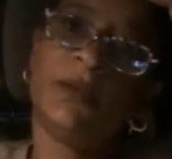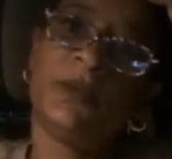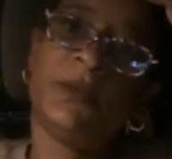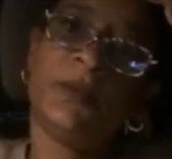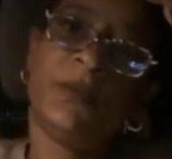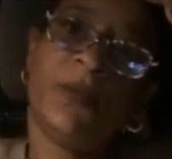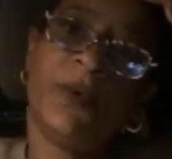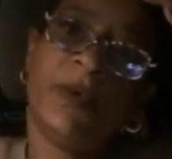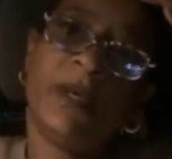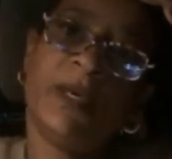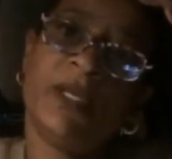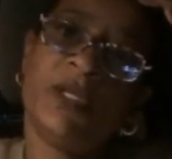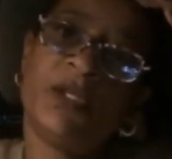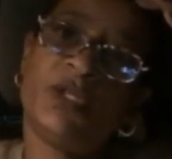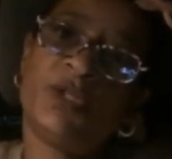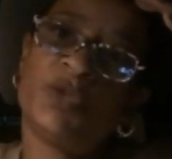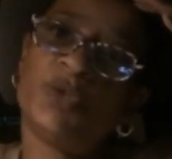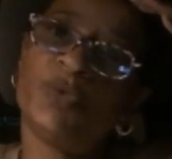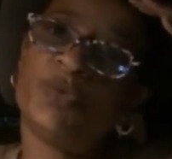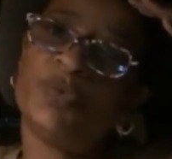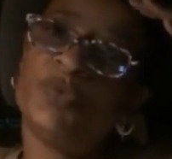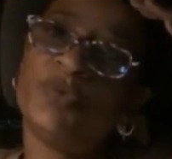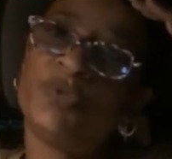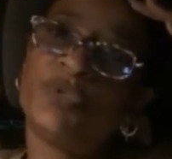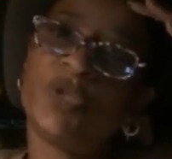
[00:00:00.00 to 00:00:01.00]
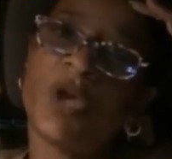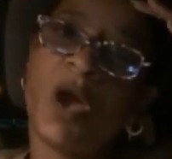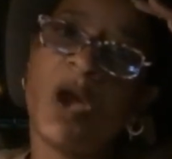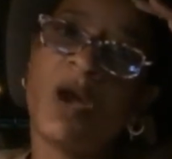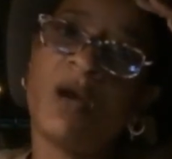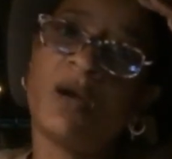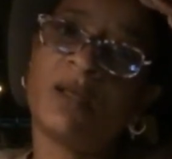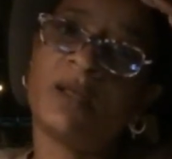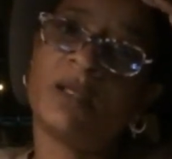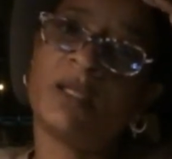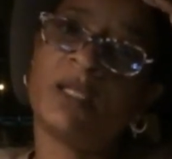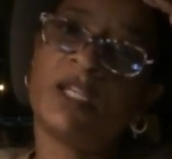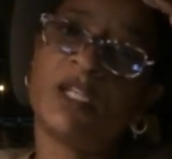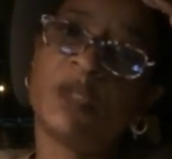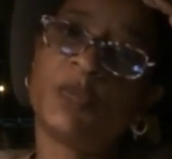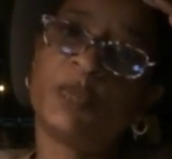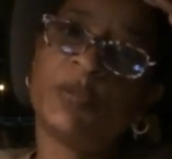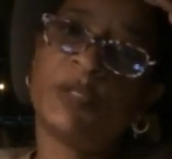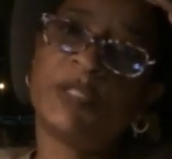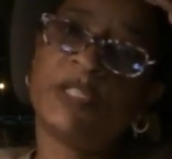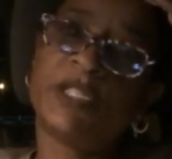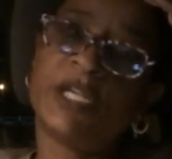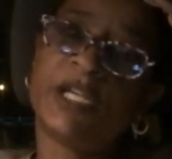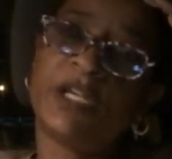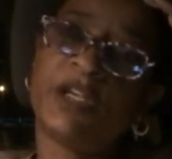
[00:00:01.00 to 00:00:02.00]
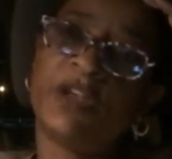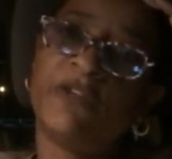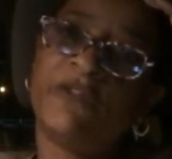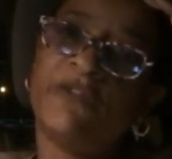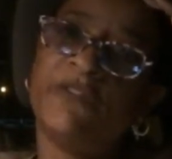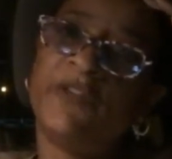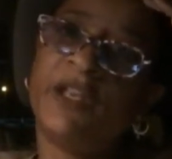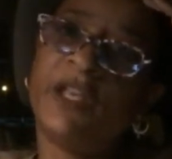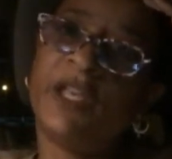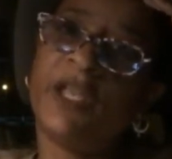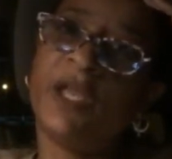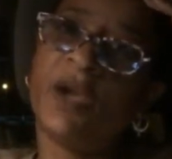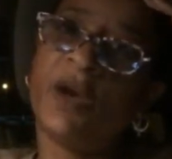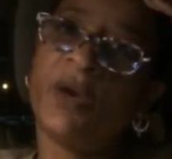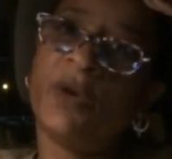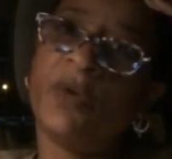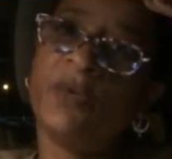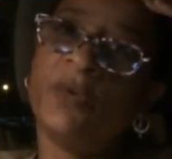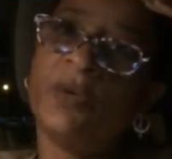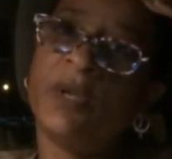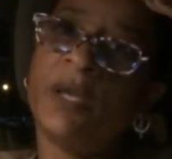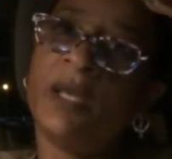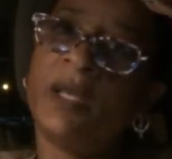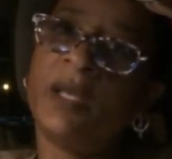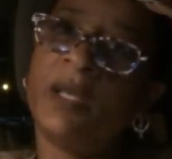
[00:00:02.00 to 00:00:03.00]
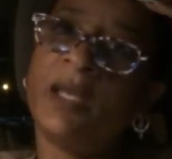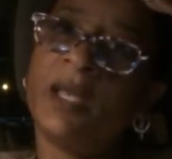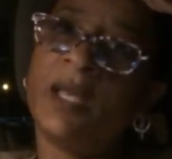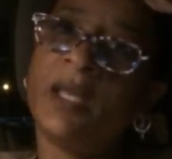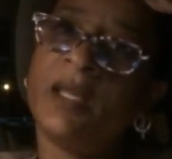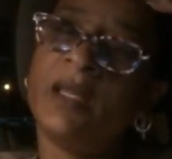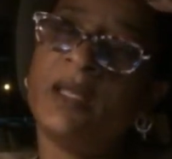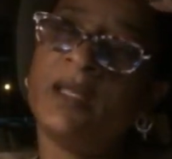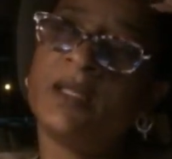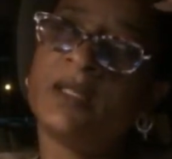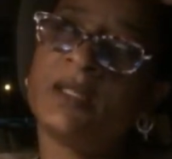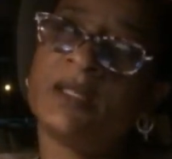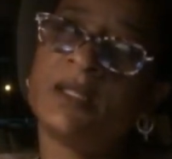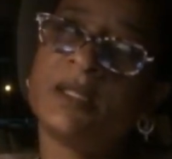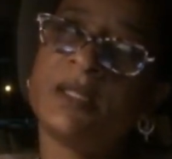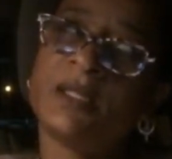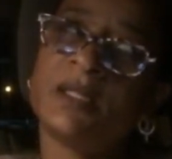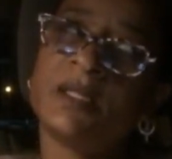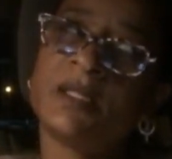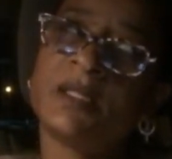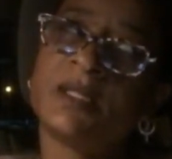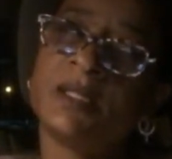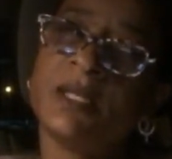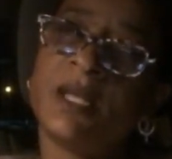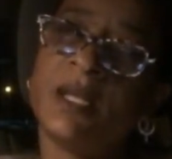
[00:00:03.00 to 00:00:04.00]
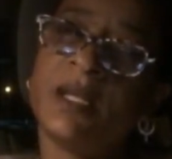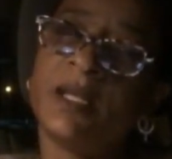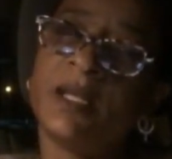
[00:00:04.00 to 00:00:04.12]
Wanted to talk this particular video, and again, this is